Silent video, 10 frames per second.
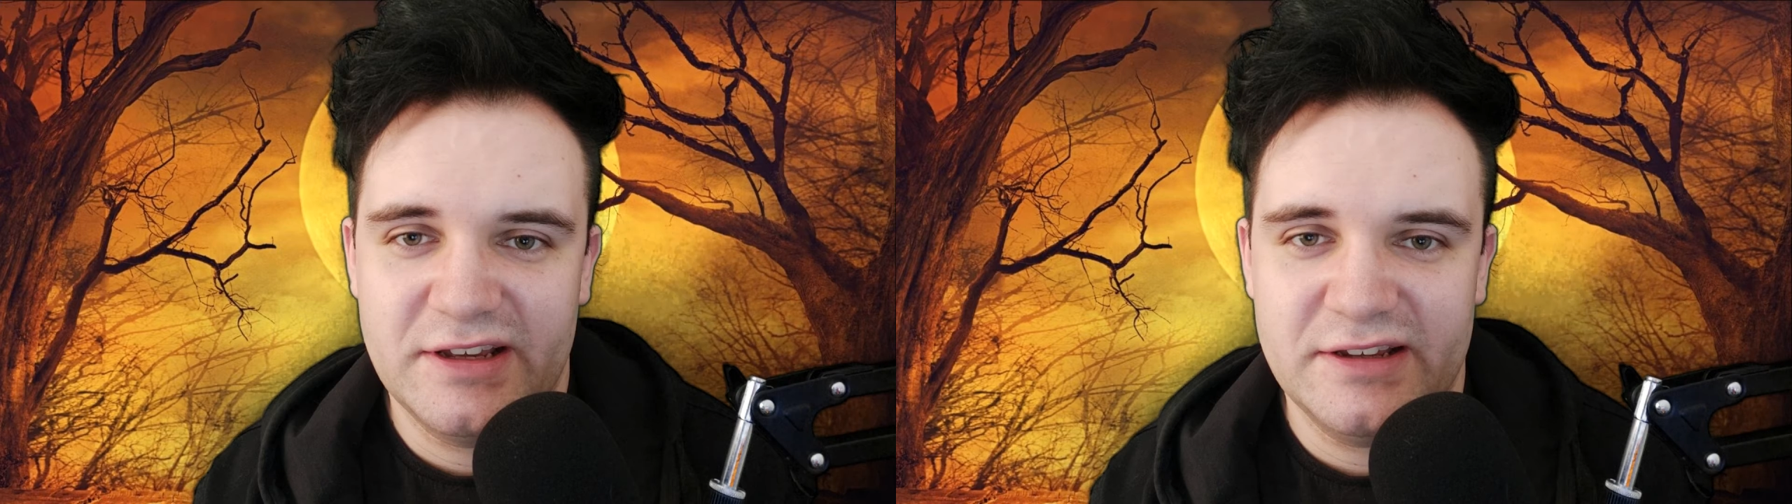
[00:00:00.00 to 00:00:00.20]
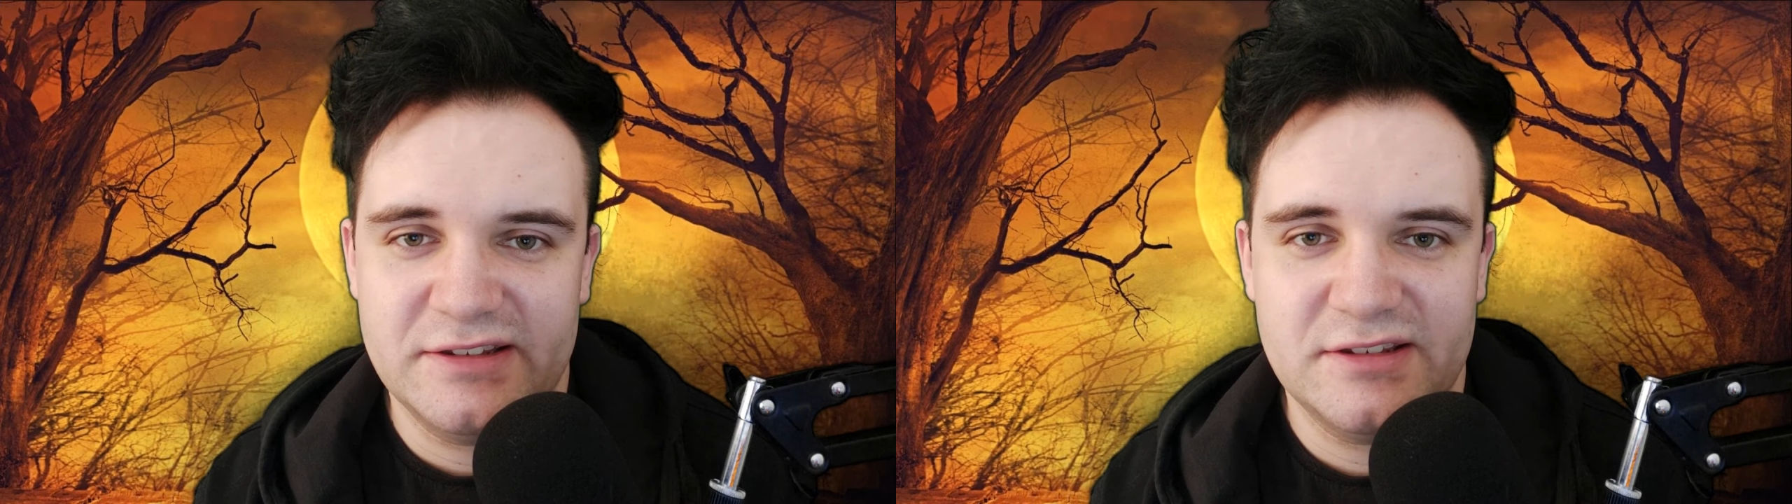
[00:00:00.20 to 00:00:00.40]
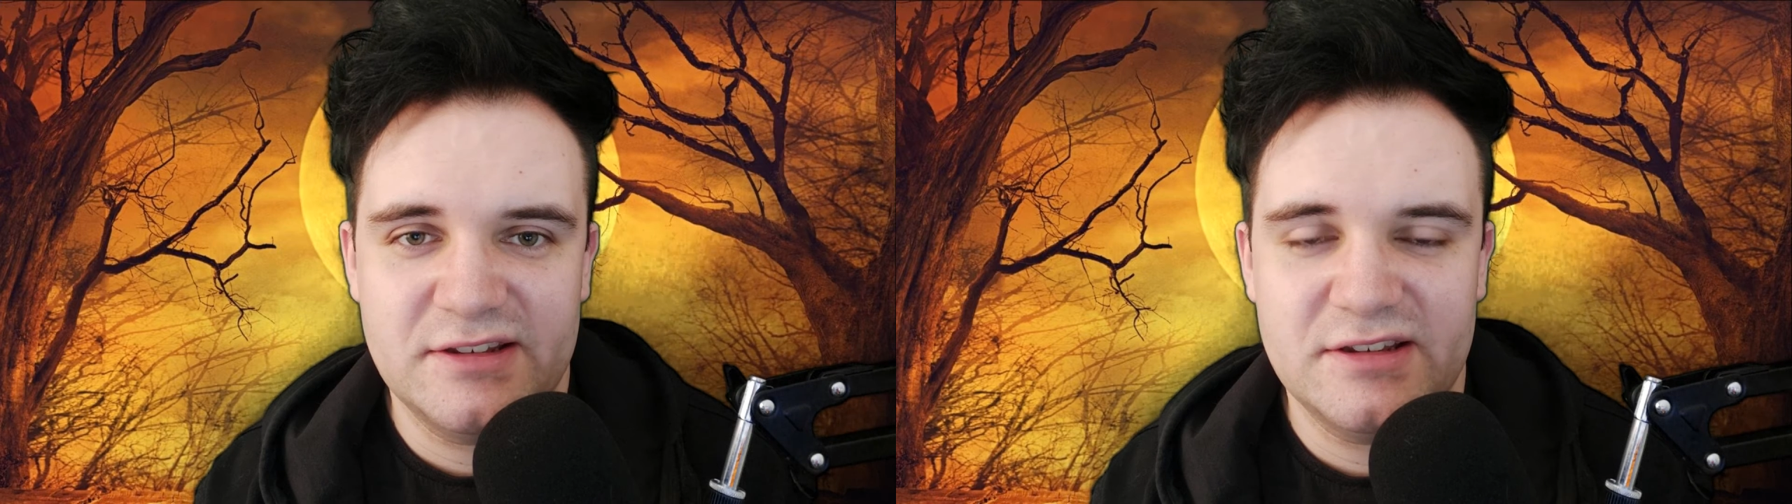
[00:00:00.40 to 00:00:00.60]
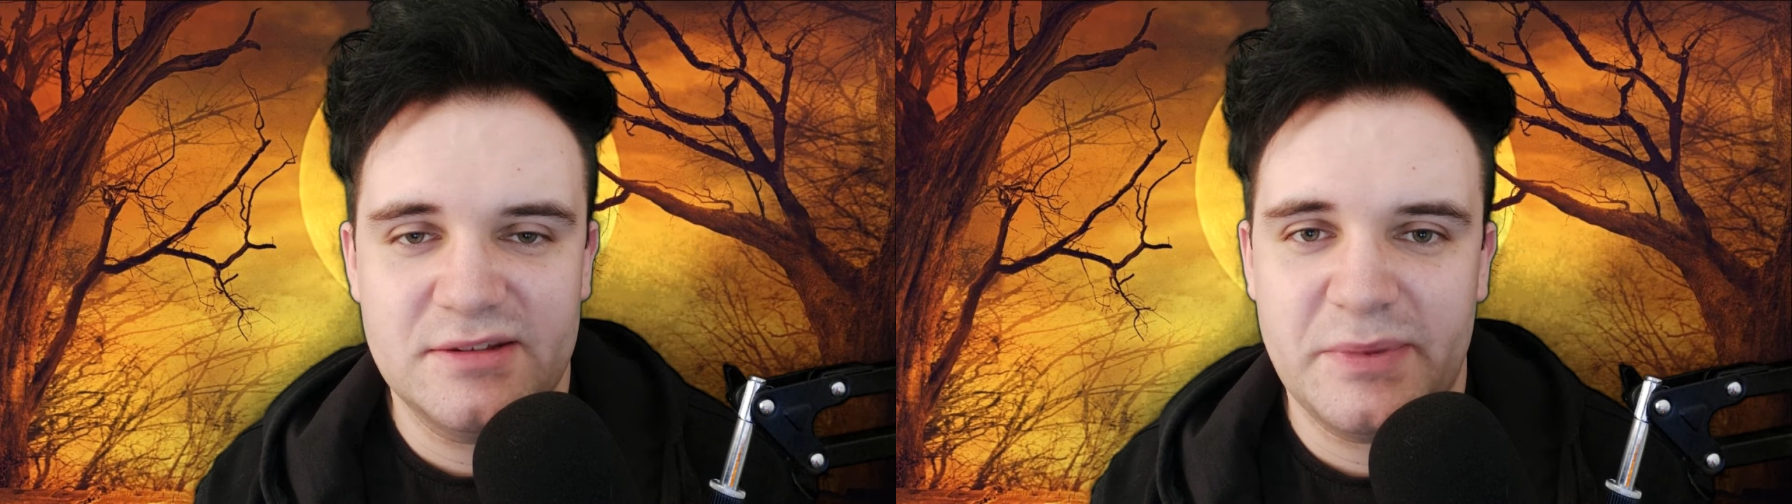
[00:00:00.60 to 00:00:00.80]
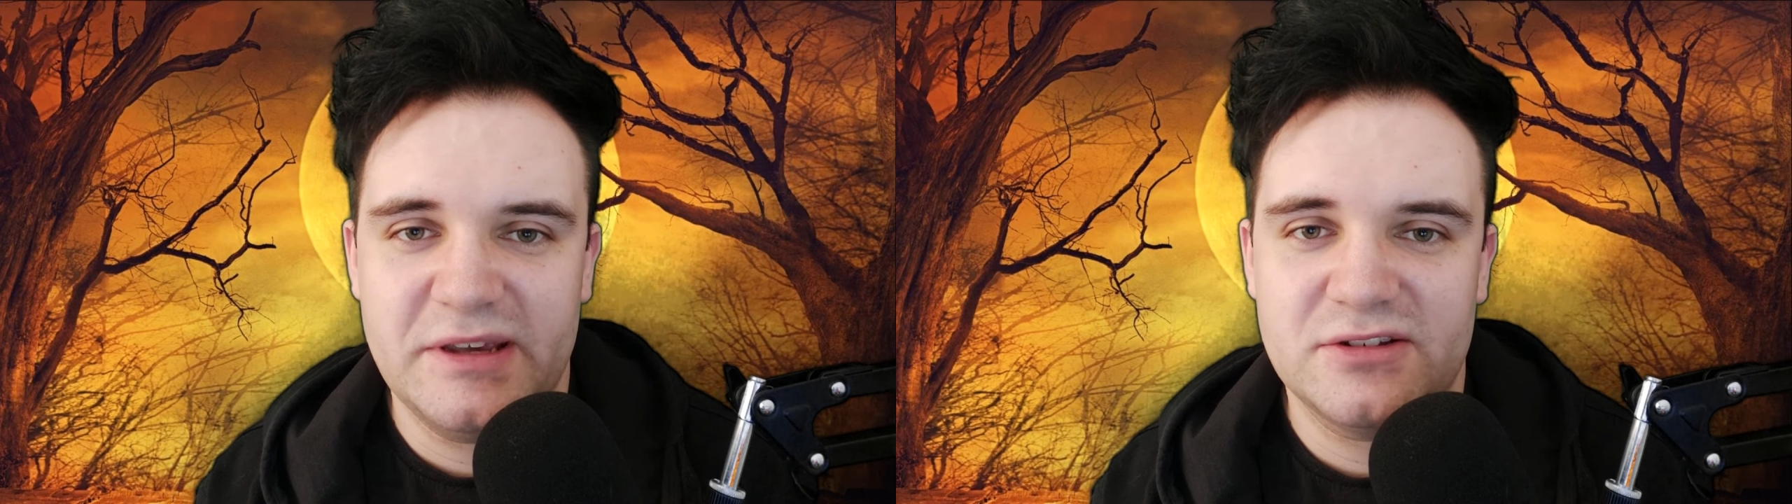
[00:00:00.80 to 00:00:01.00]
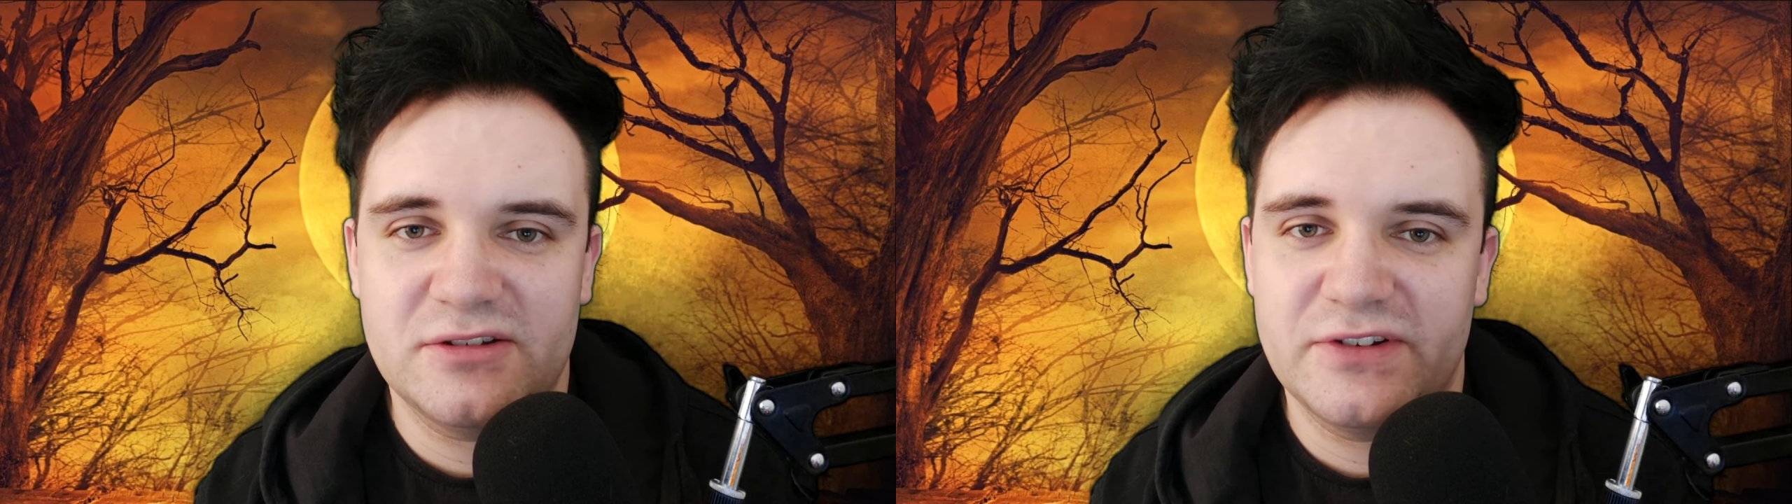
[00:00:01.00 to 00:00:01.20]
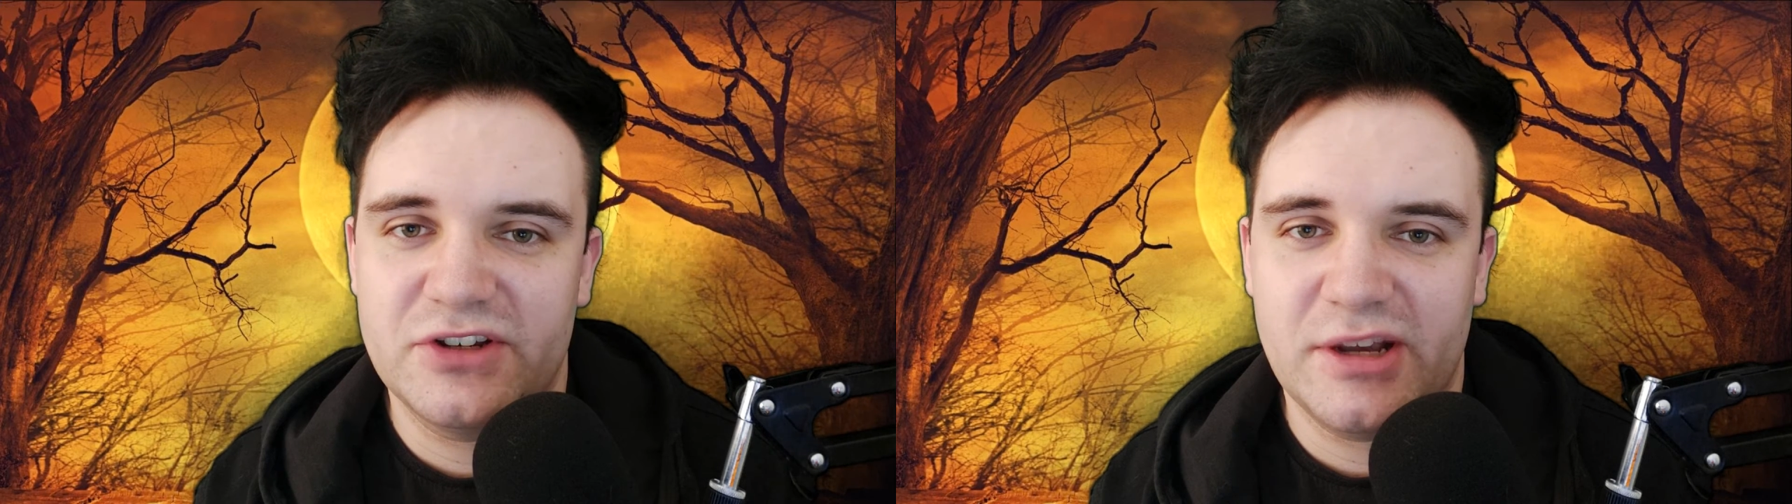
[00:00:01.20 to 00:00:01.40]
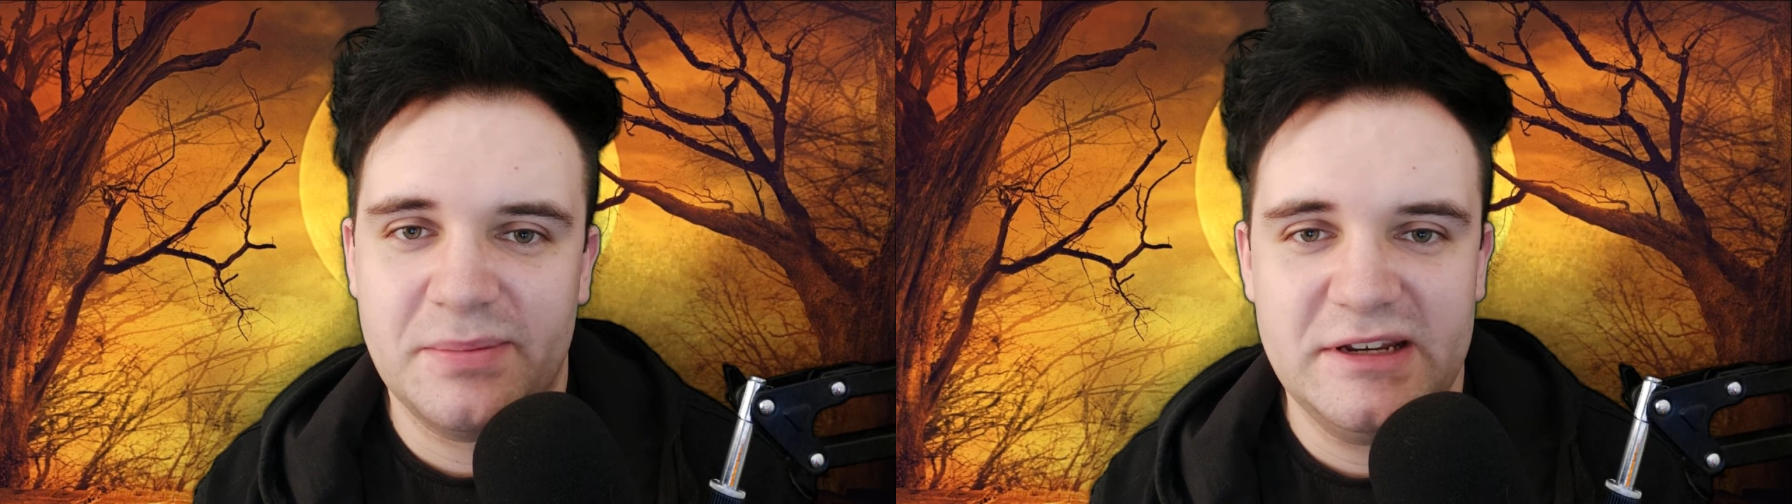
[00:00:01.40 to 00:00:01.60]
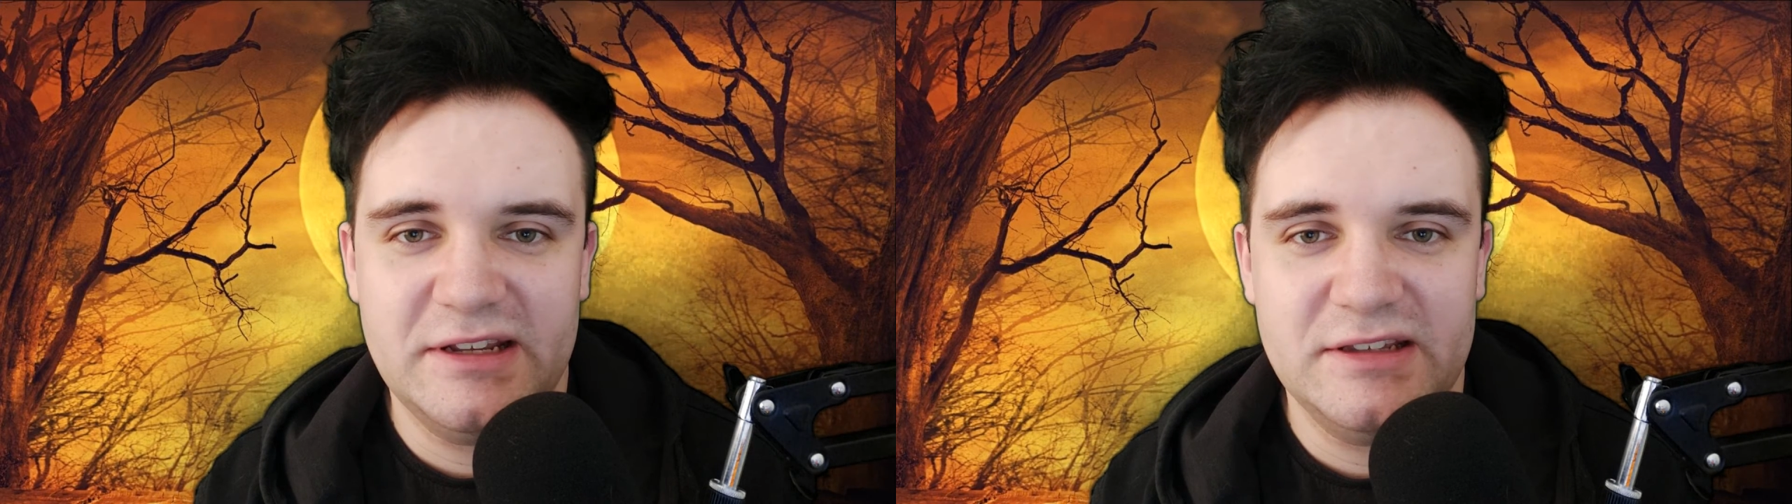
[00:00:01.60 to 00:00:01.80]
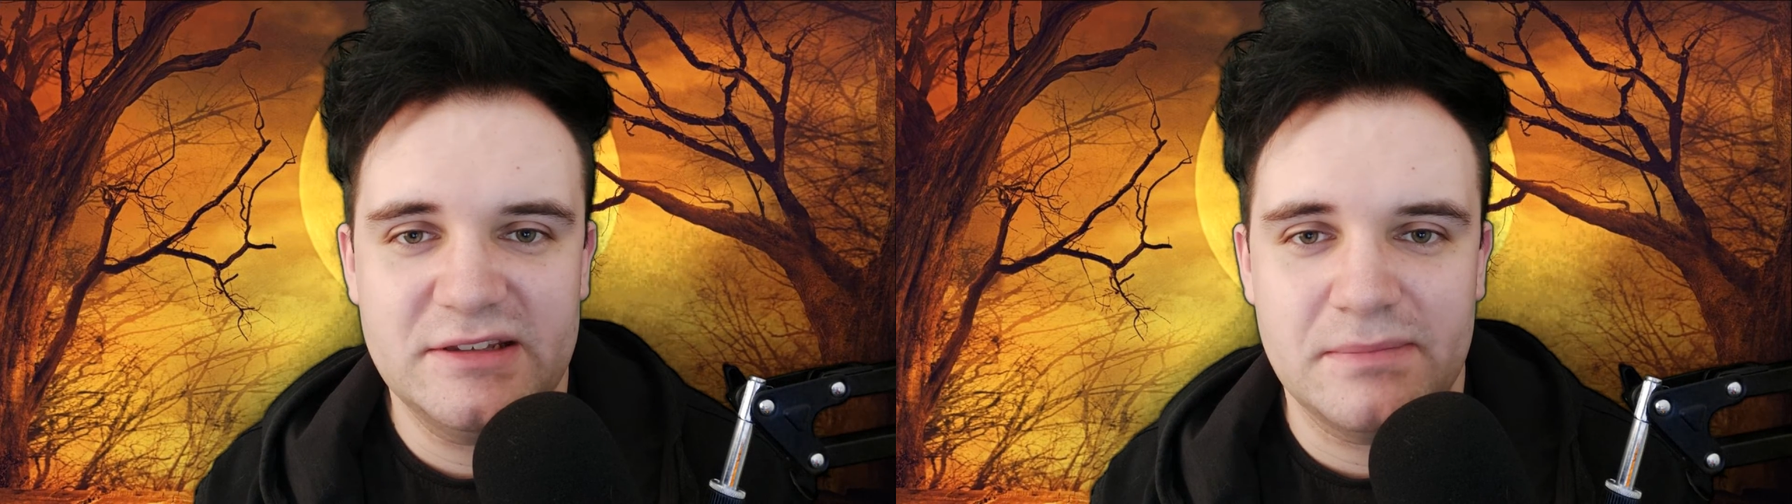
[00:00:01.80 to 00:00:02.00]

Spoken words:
is that it is based off a Japanese